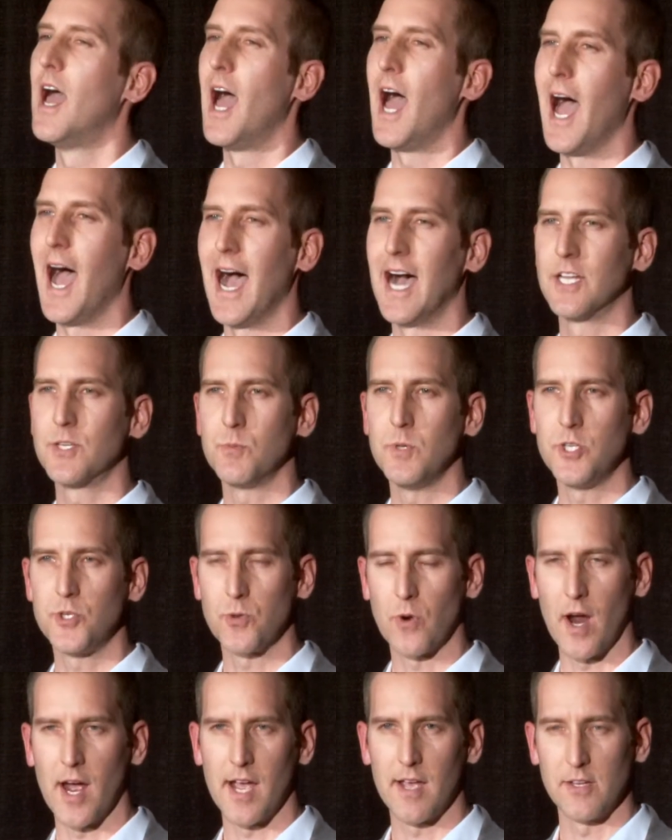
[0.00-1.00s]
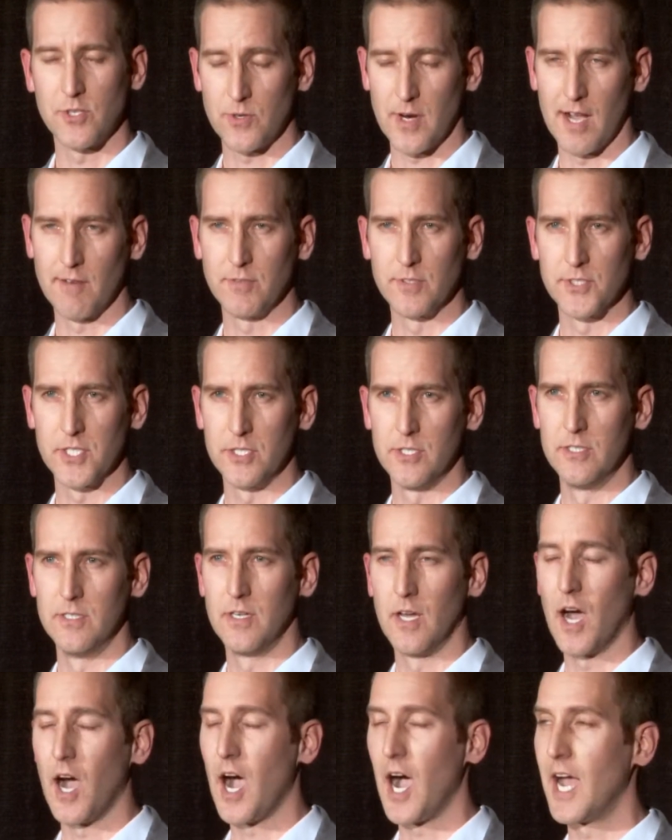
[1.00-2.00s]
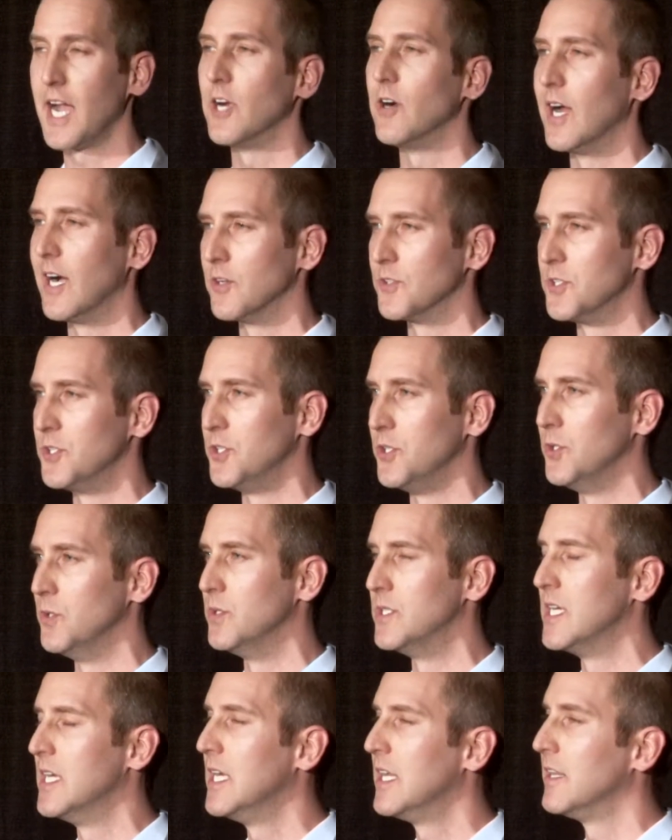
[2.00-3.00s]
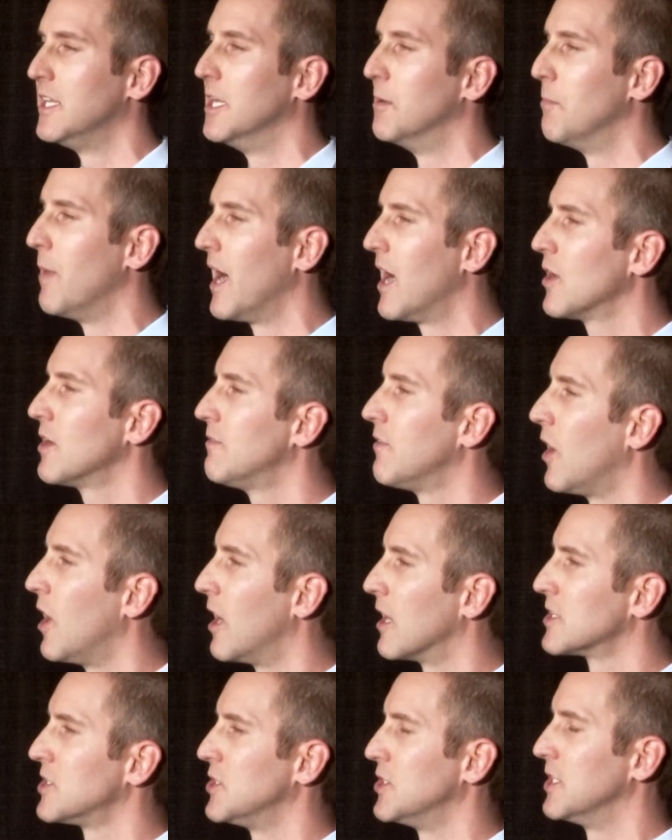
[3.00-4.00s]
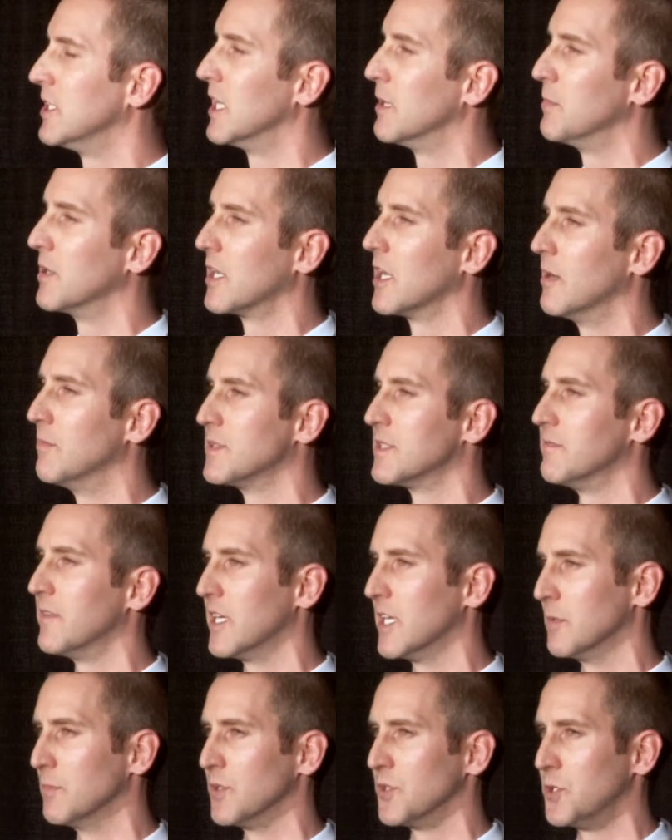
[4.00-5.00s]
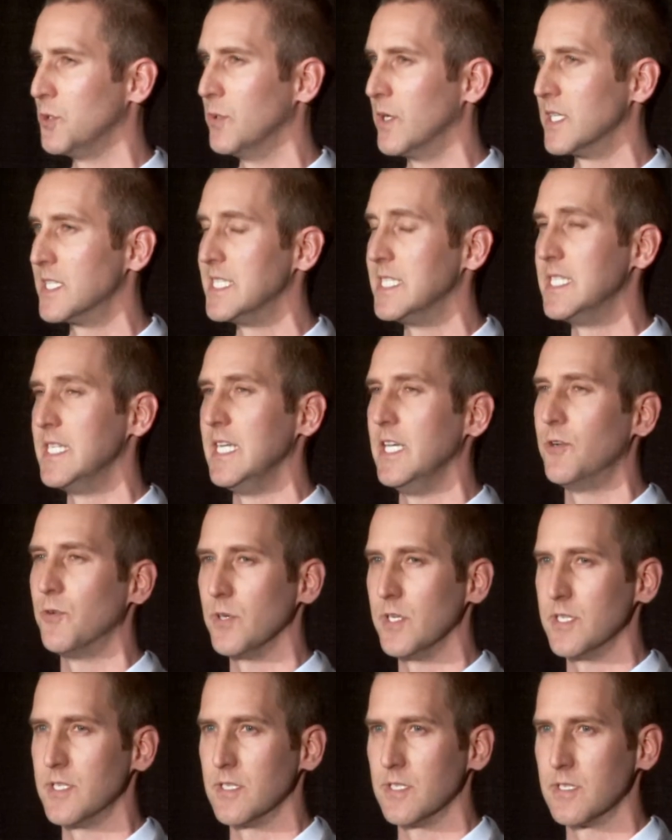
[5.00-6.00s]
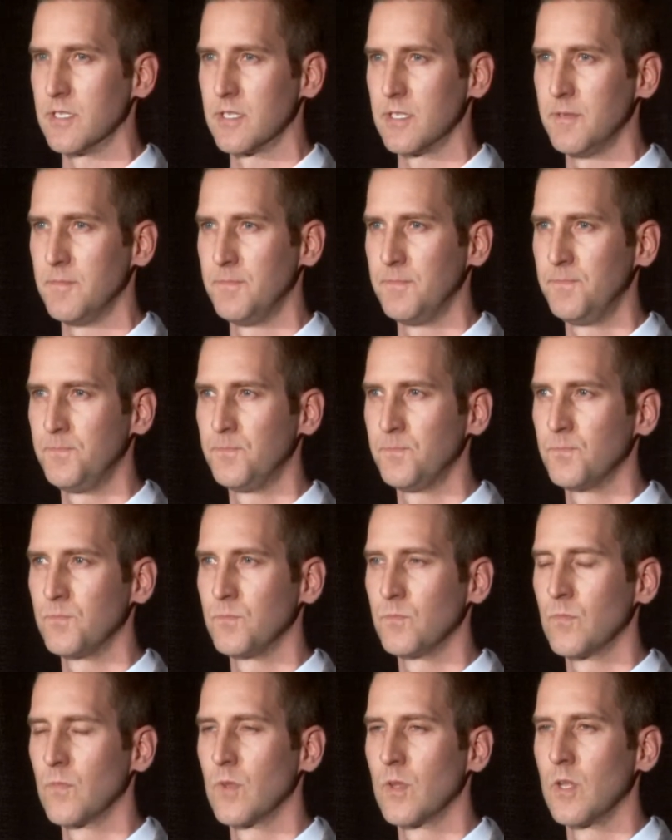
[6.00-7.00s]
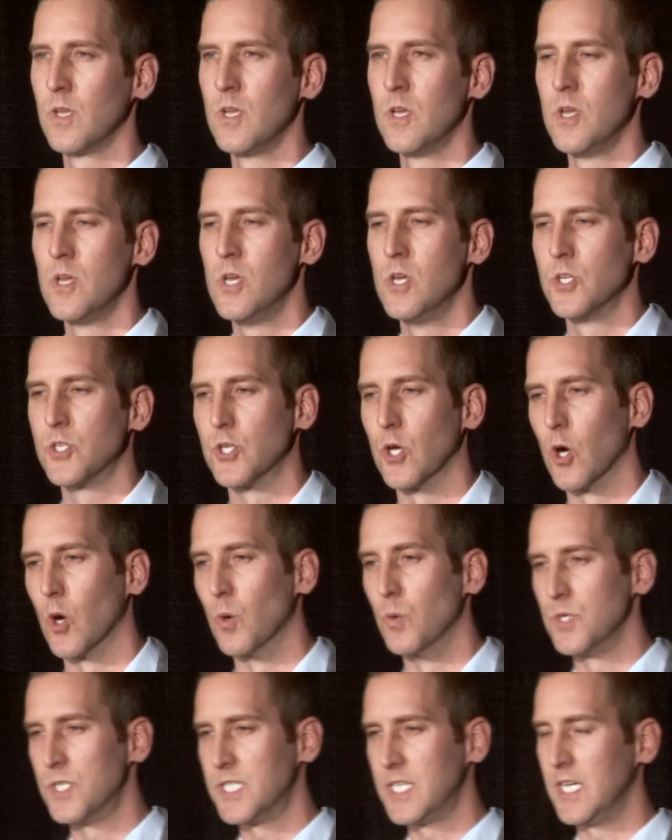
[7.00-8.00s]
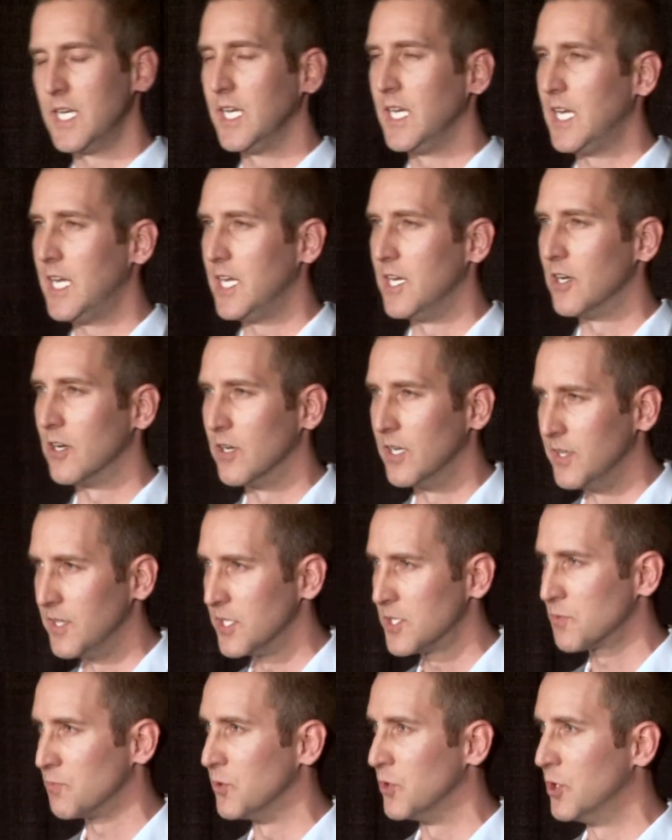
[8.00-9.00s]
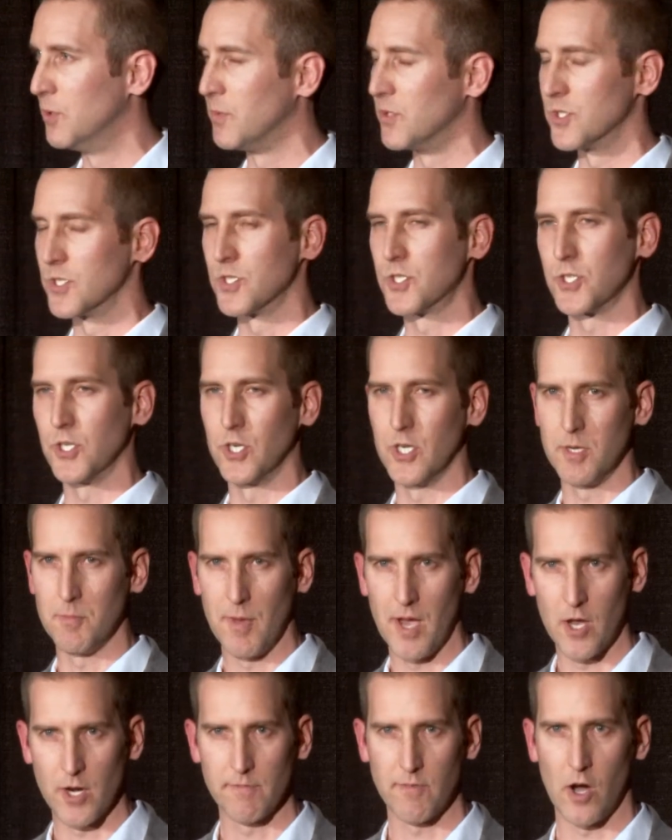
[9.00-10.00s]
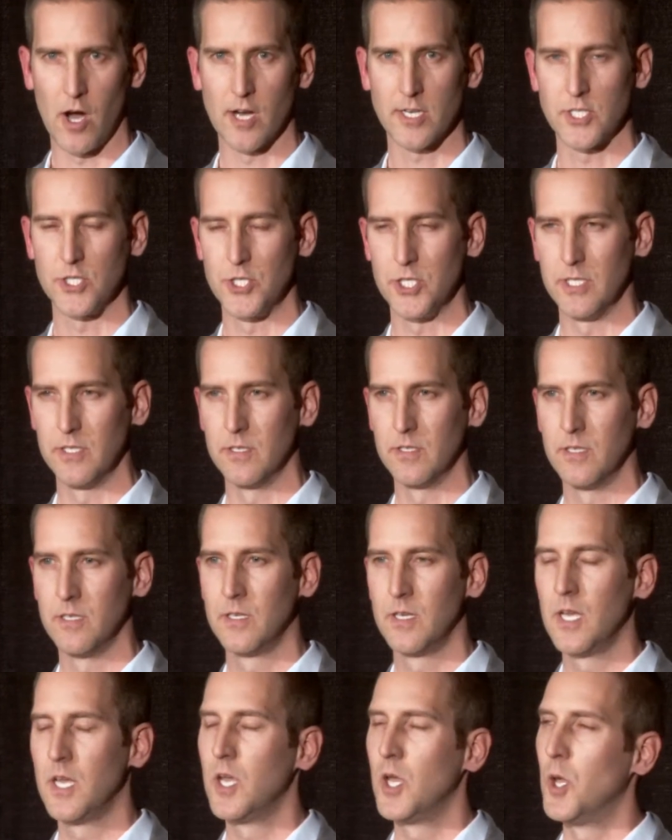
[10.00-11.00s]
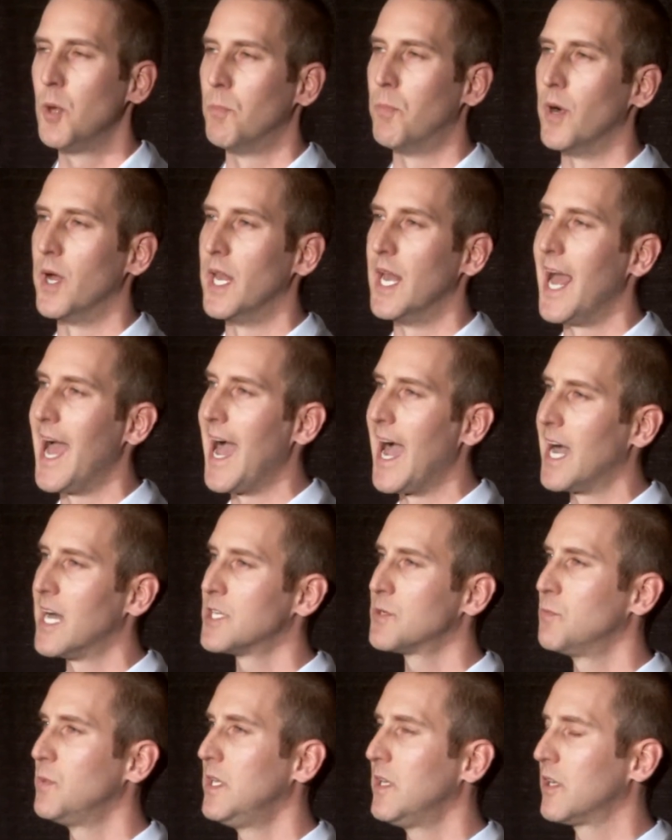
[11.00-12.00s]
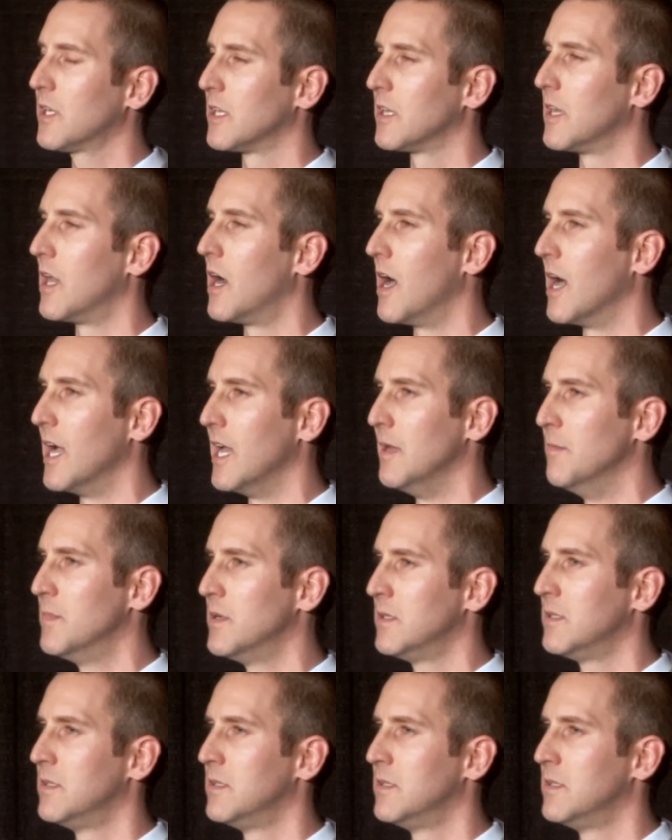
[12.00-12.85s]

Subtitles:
as we travel to higher altitudes, the amount of oxygen that becomes available to us decreases. So sitting here in this room, there's a certain amount of oxygen, but as we climb,